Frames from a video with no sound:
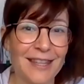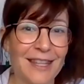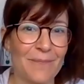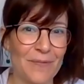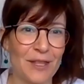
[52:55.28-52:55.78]

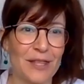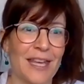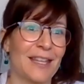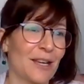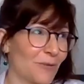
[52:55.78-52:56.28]

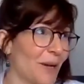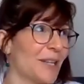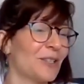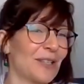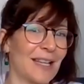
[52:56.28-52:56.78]
the
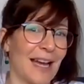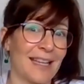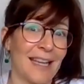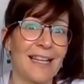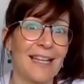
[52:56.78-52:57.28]
question, like,
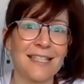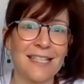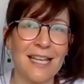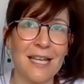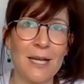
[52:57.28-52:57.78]
I
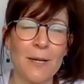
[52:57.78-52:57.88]
guess